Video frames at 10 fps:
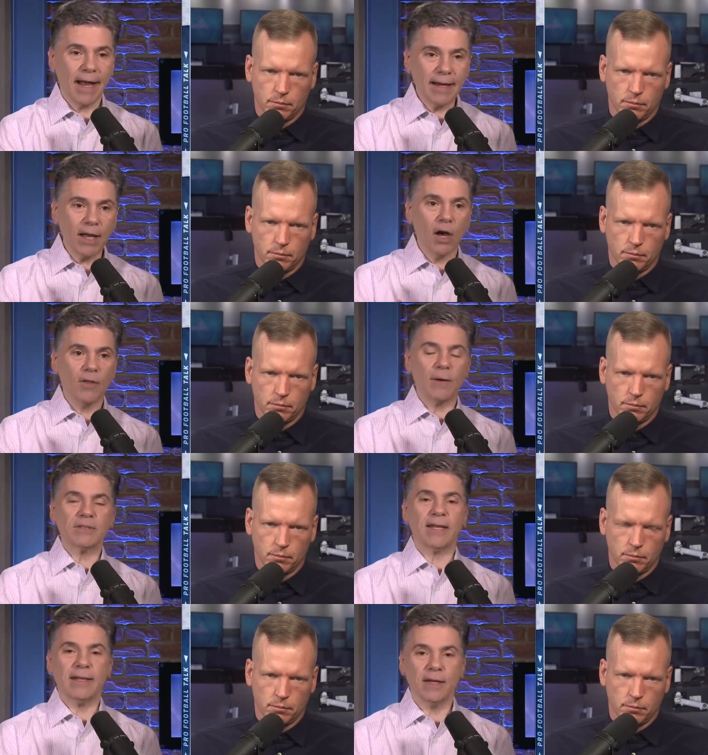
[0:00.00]
Speaker 1: I know that
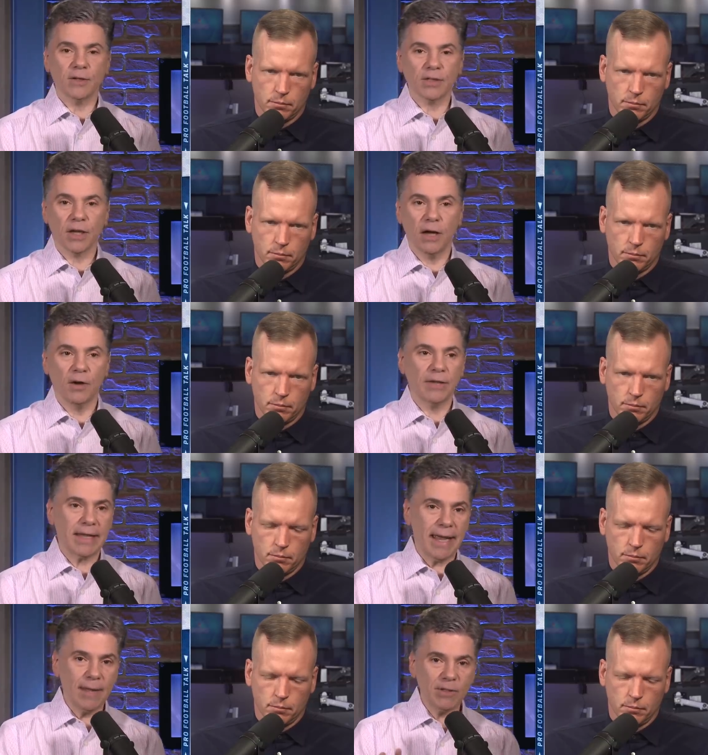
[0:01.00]
was ten years ago, and the
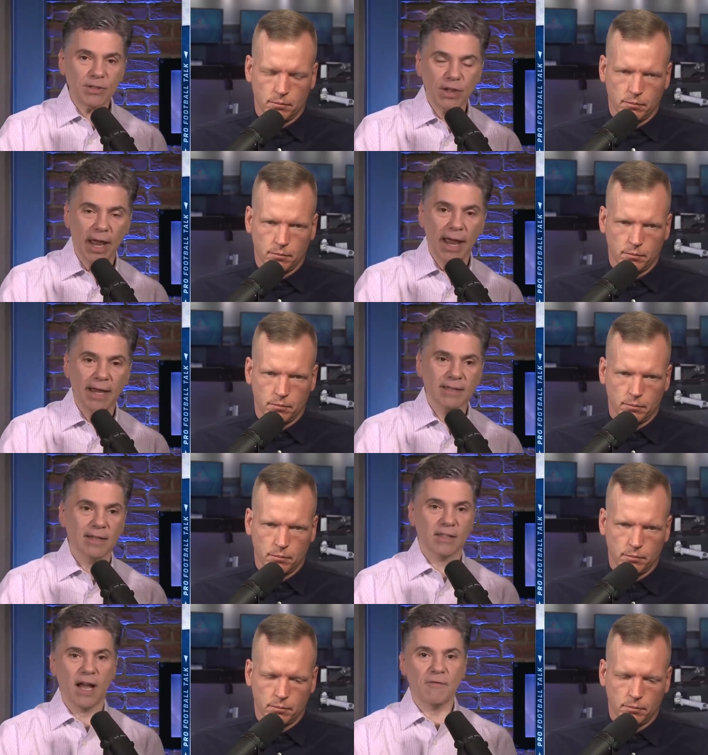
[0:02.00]
game has changed,
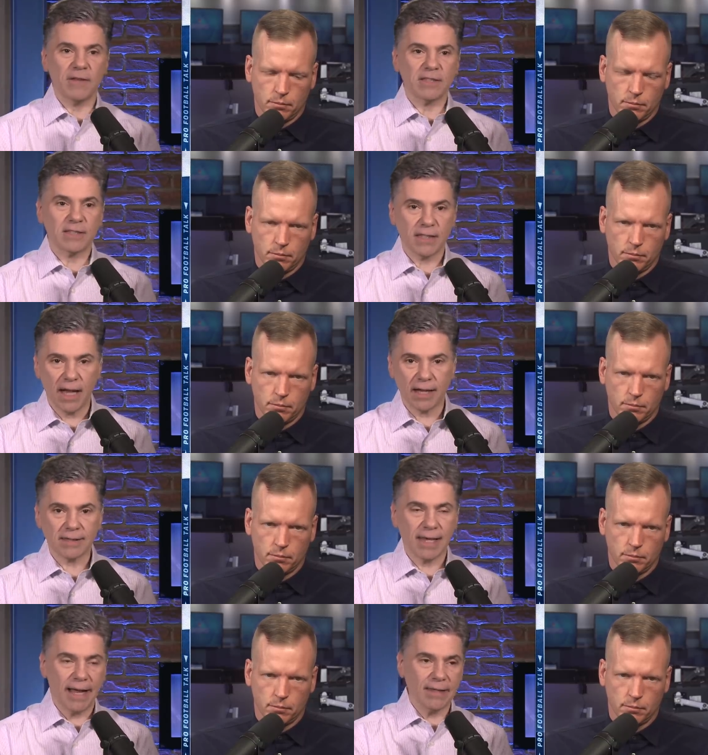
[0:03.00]
and his offense
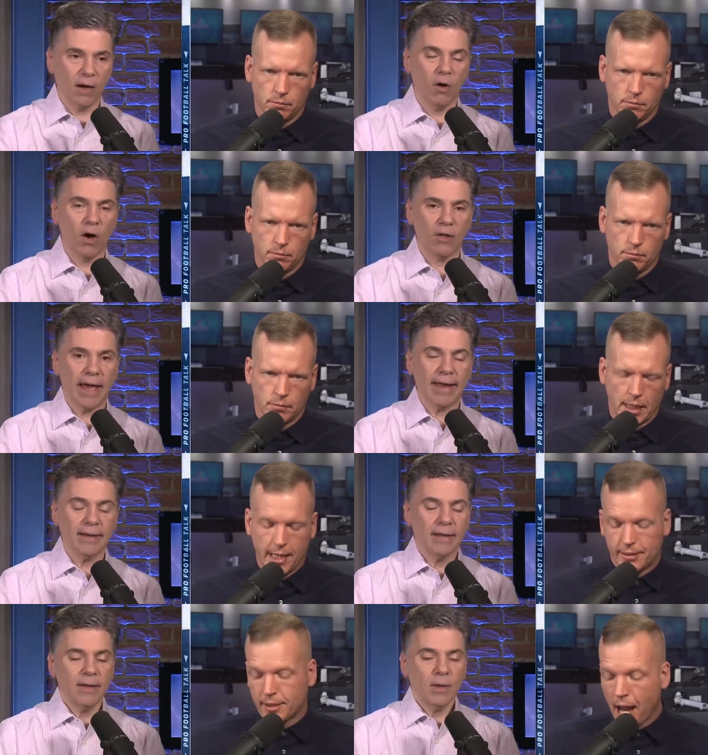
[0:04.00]
sucks. I know all that.
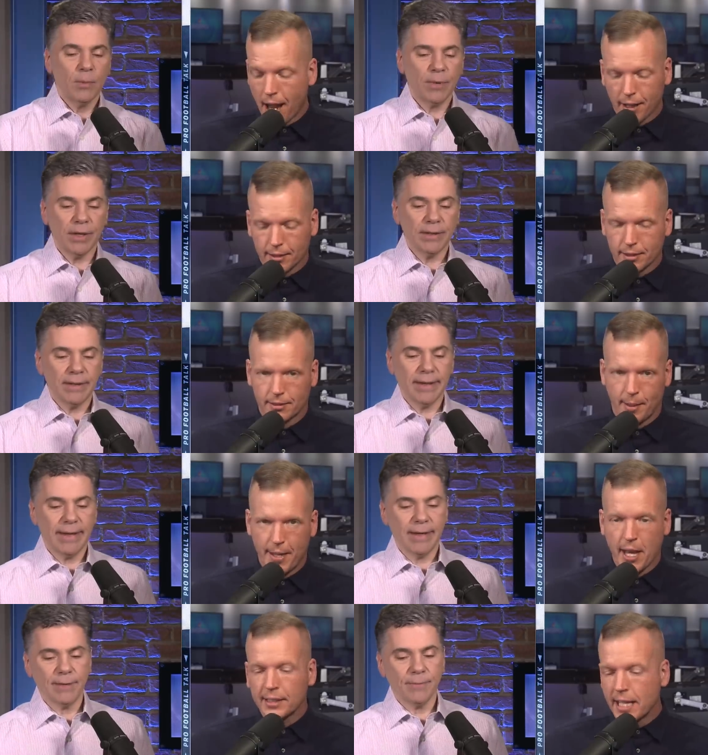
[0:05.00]
It sucks. But, uh, I
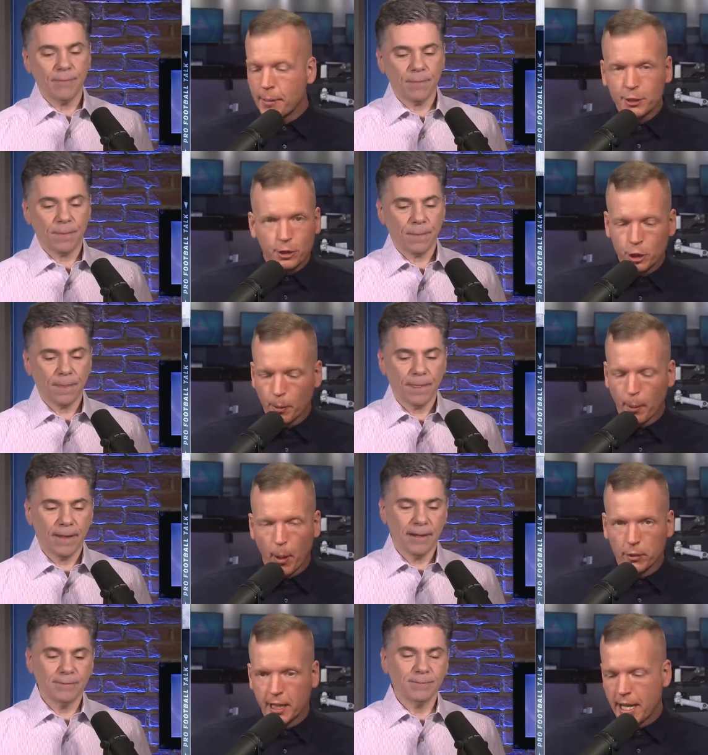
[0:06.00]
mean, that uh,
Speaker 2: team was a Super
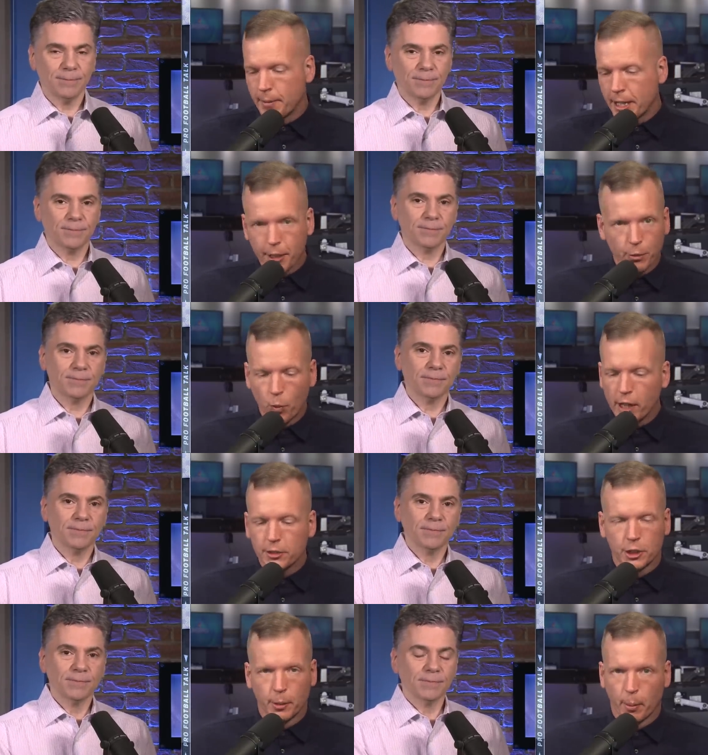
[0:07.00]
Bowl yeah. team, and he couldn't win
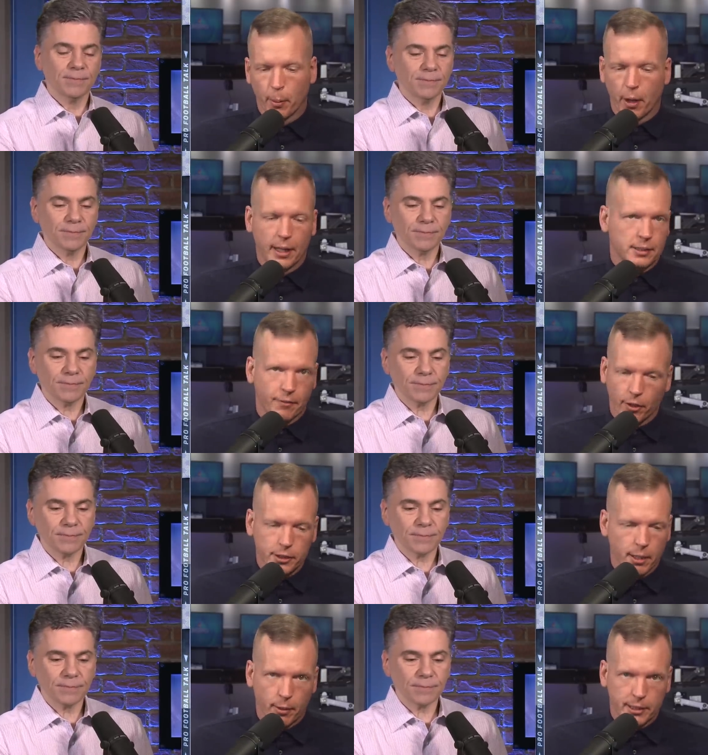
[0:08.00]
a Super Bowl. That's the
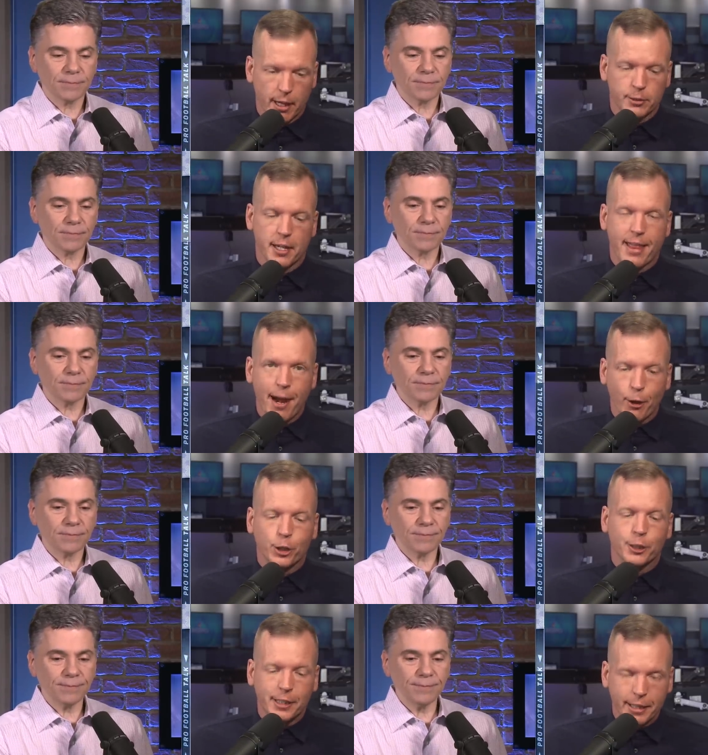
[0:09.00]
first thing I want to say. I would say they are
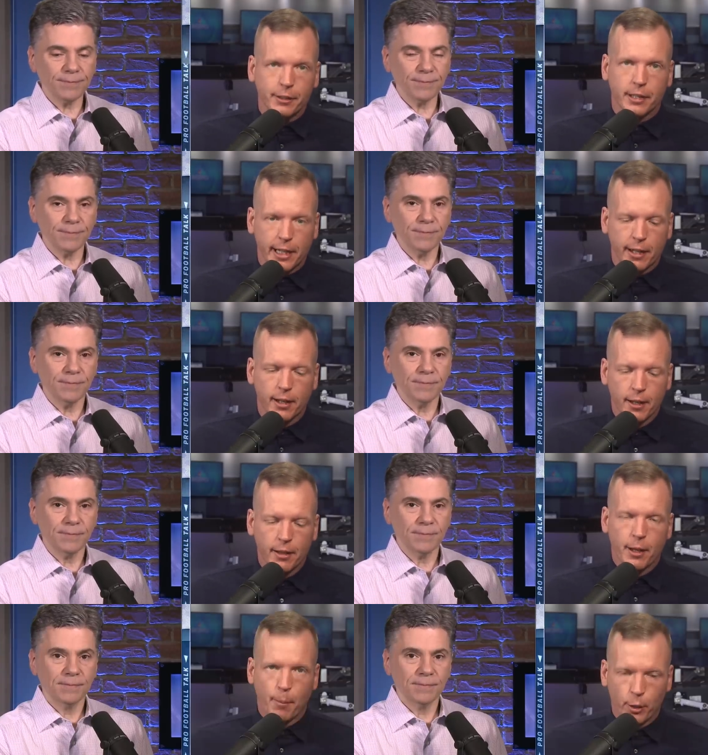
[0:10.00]
clearly
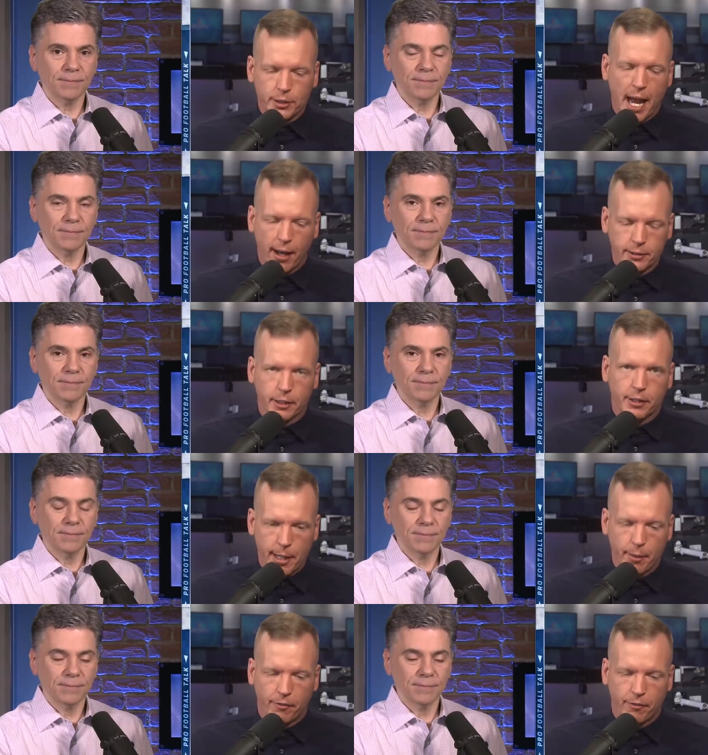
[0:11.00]
the most talented team in